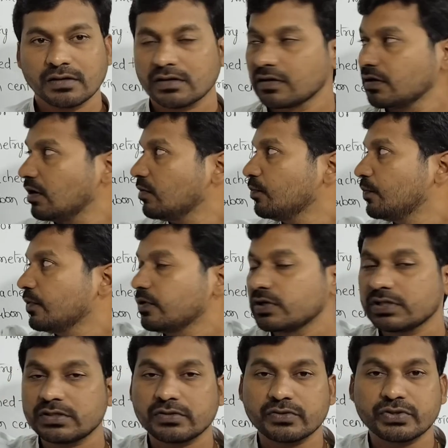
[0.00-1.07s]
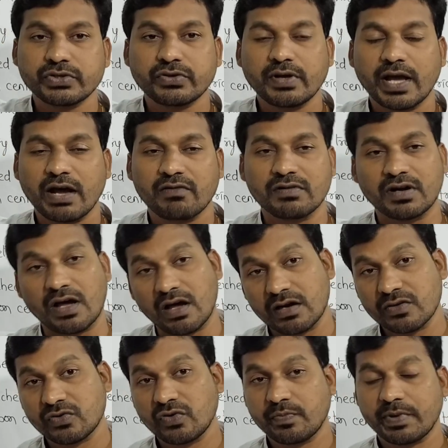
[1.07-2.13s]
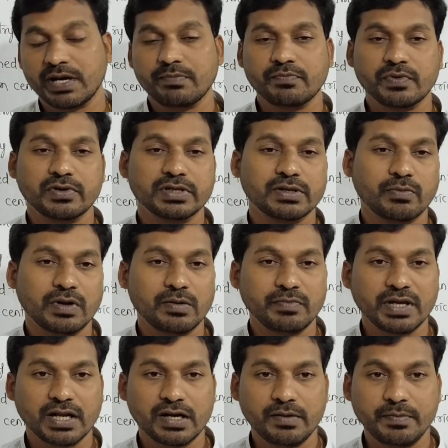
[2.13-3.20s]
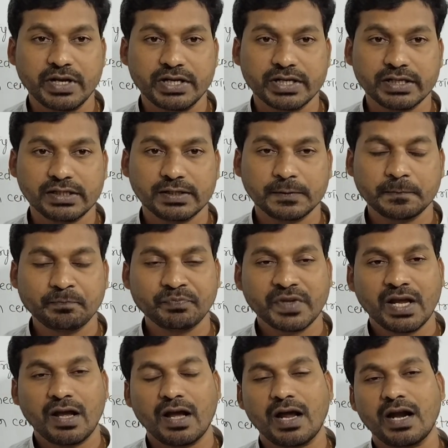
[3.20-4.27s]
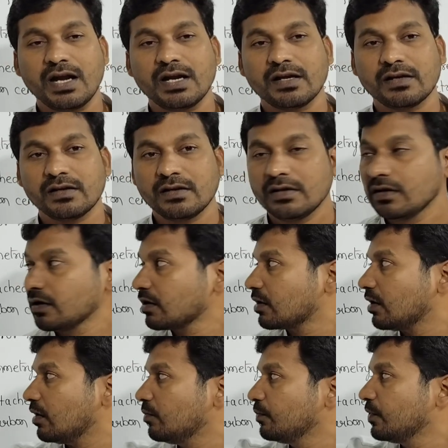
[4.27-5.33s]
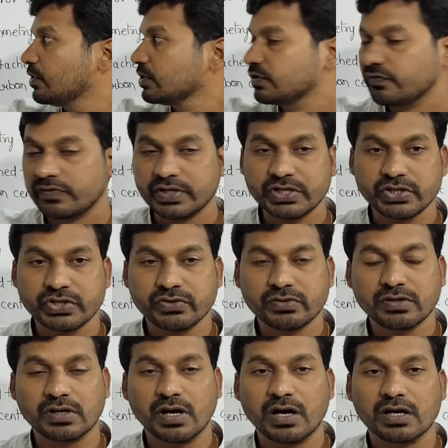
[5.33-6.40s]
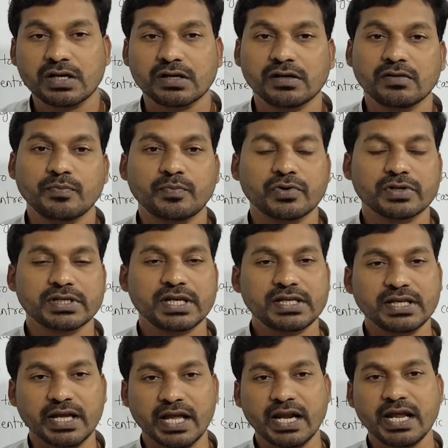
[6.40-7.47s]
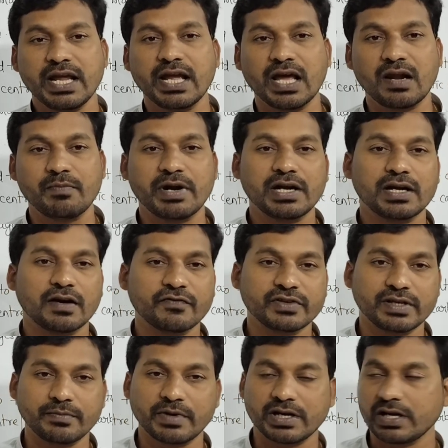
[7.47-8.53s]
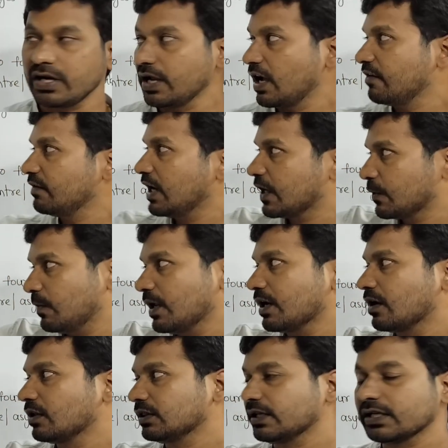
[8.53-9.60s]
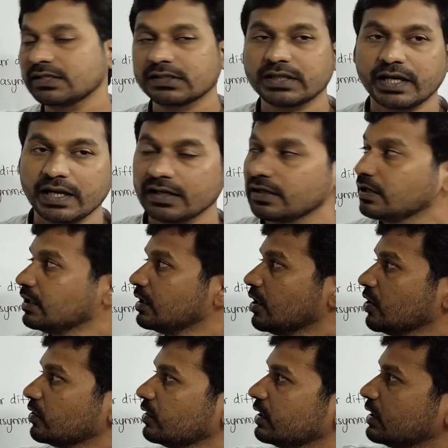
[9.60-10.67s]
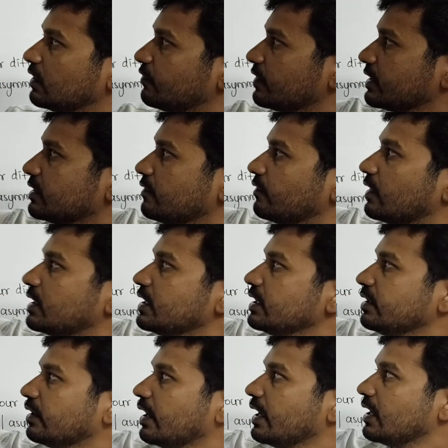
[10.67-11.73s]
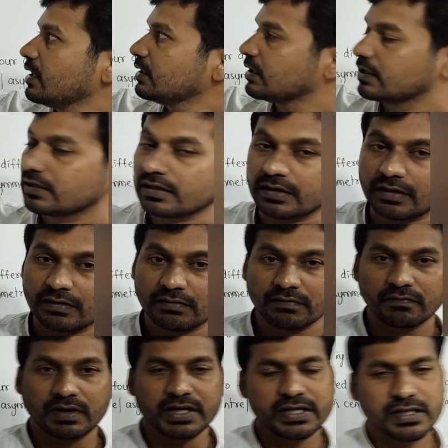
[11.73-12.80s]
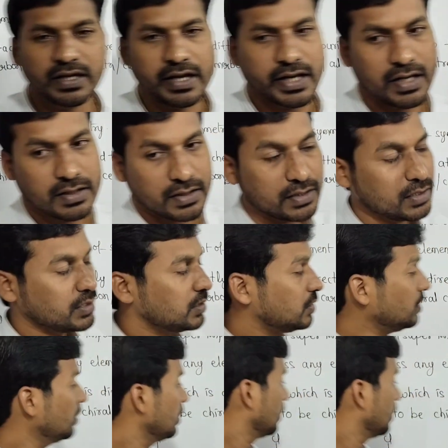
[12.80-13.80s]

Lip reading: Compounds should have non-superimposable mirror images, and compounds which should not possess any element of symmetry. I will explain all these three. So in that first, what is chiral center? What is chiral center?